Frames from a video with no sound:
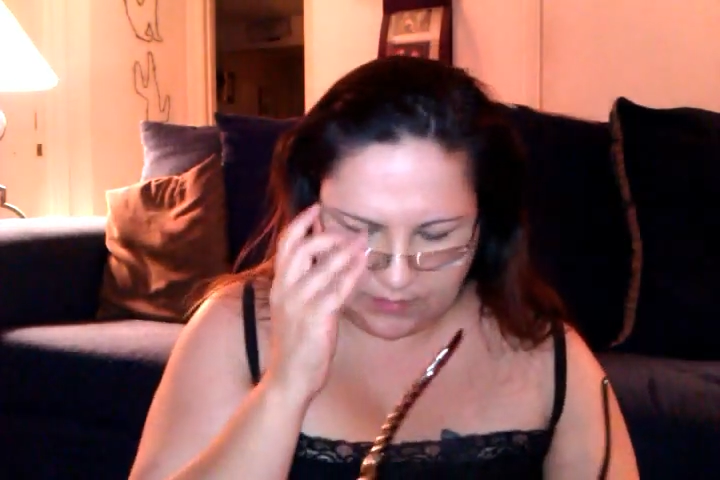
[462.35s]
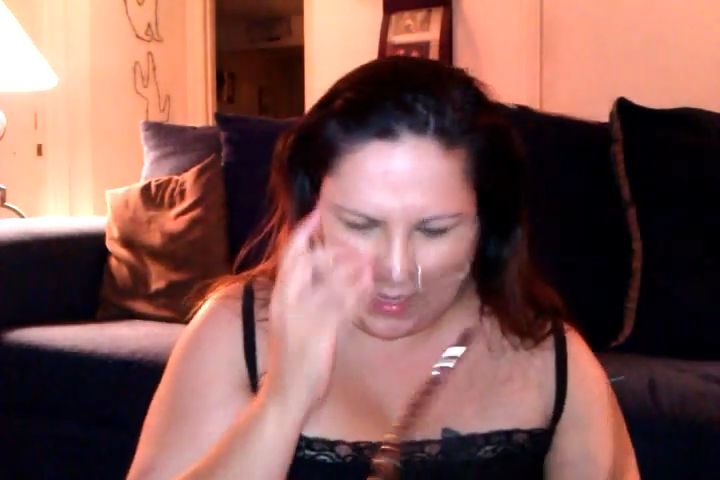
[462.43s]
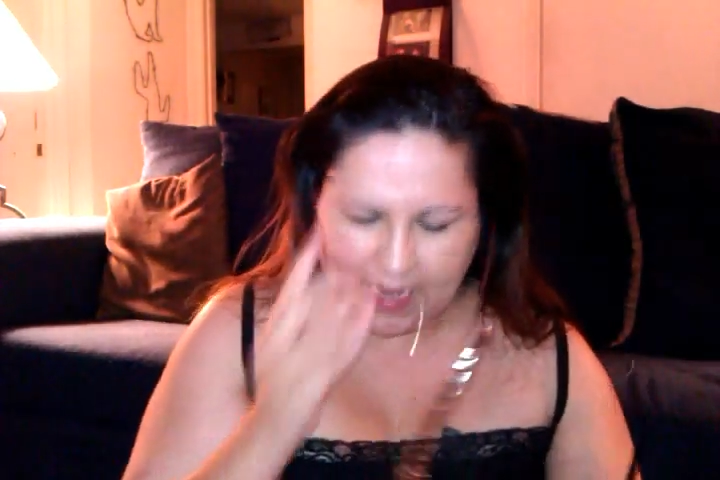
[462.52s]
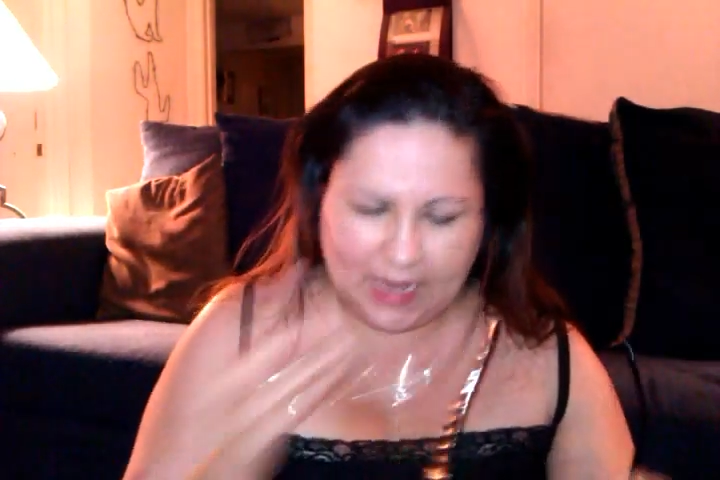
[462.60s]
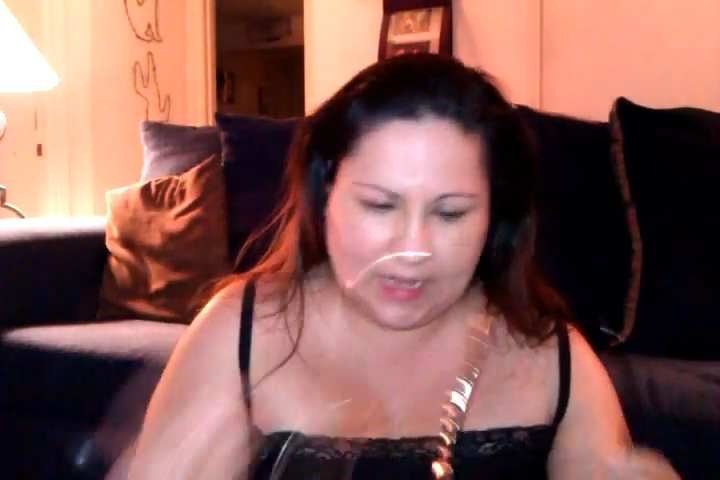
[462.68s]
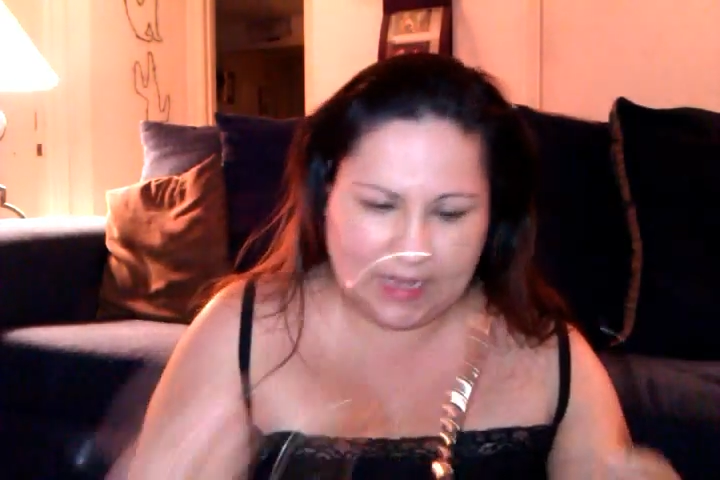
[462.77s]

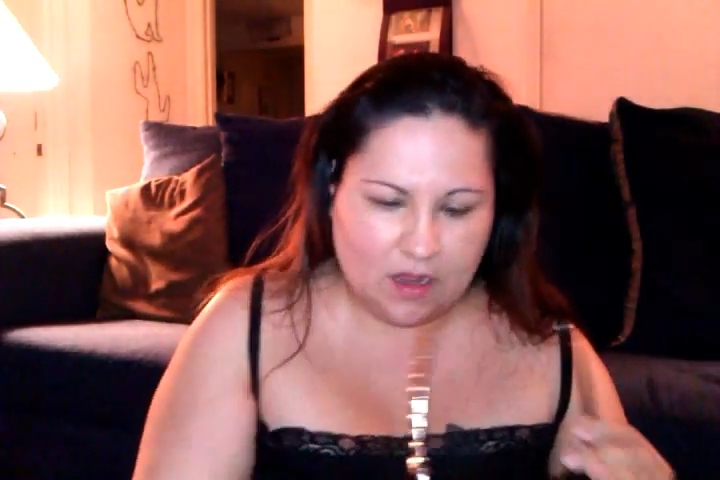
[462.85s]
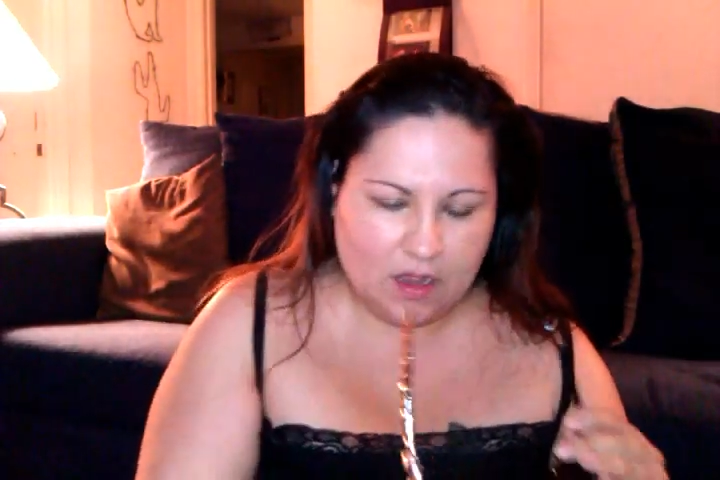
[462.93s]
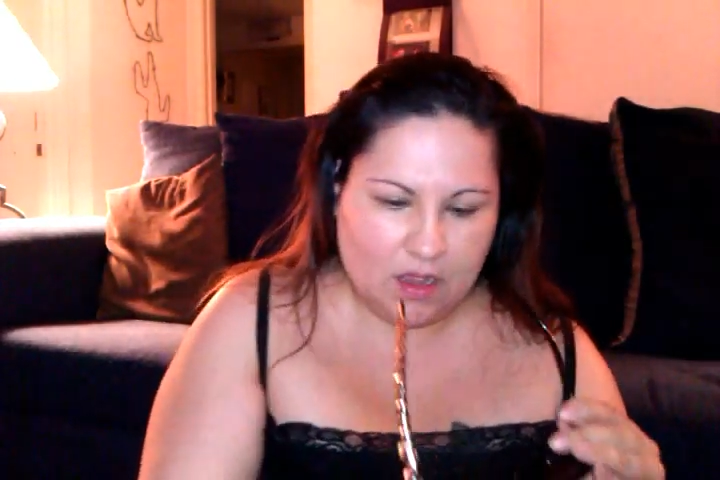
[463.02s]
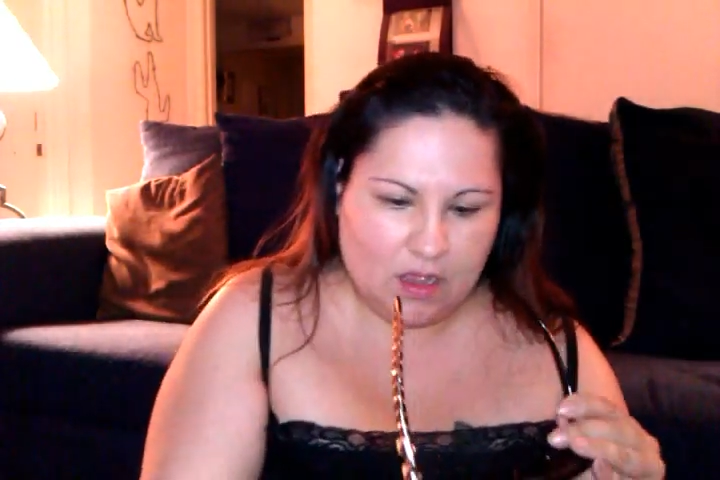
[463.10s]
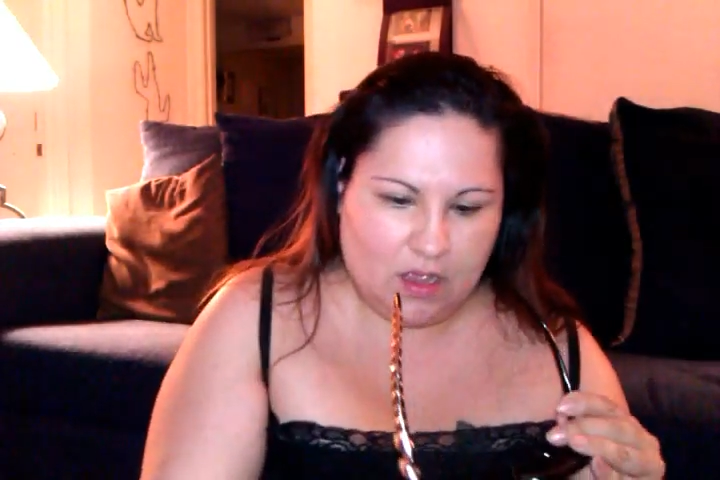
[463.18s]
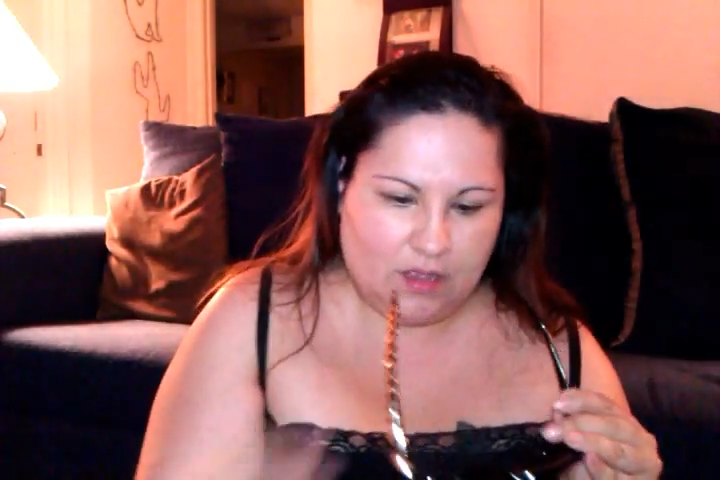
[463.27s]
and
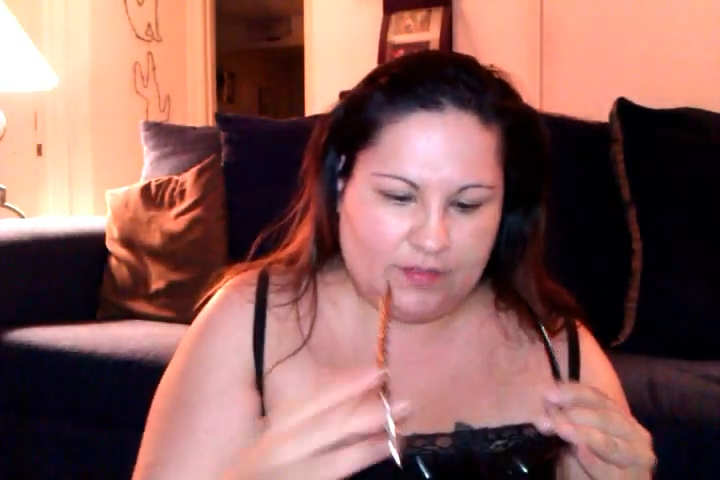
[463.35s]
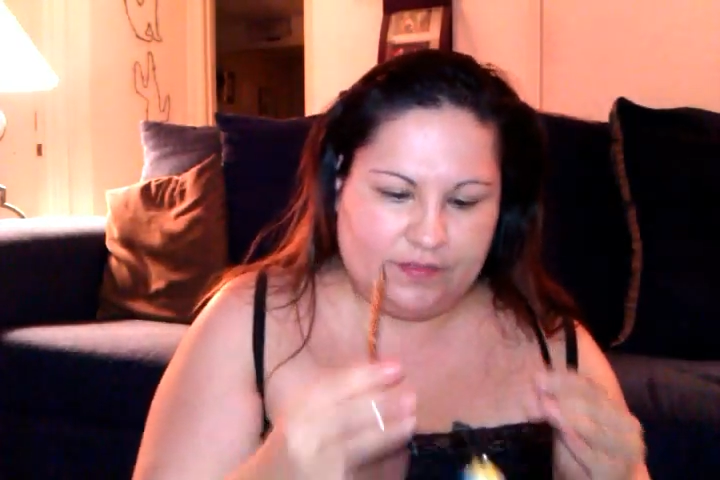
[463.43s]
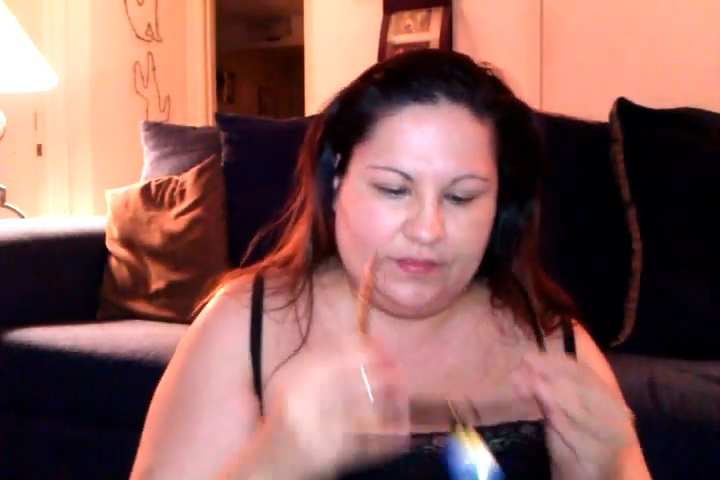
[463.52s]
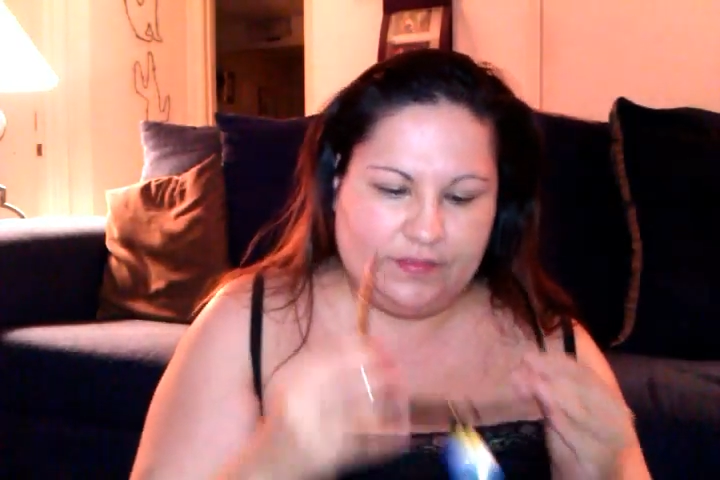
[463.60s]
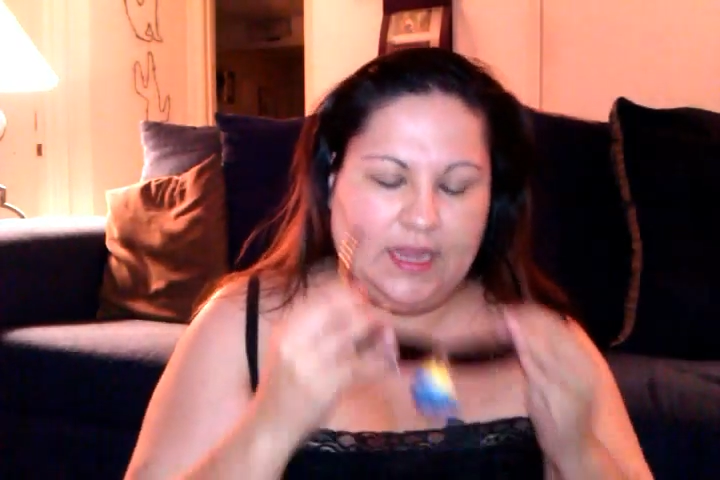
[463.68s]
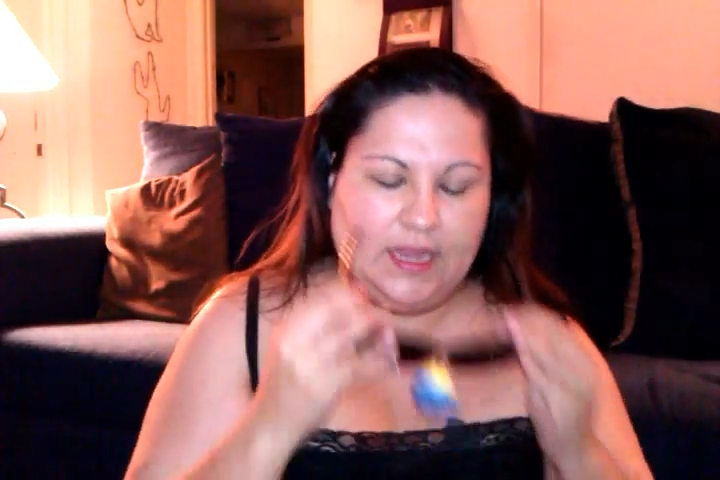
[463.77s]

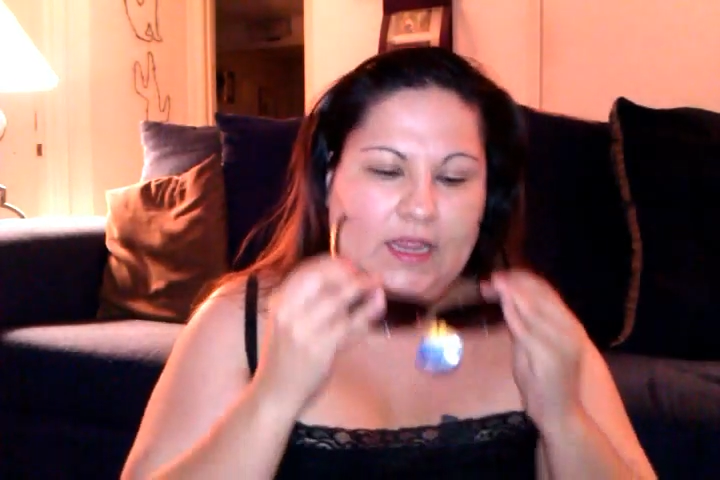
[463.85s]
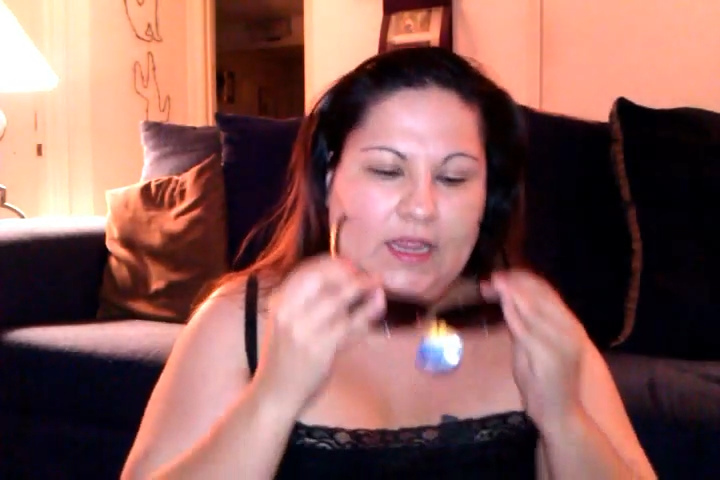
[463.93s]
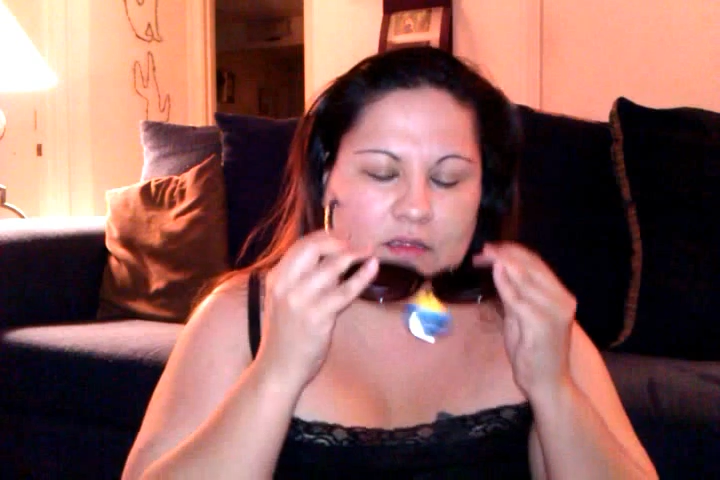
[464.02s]
they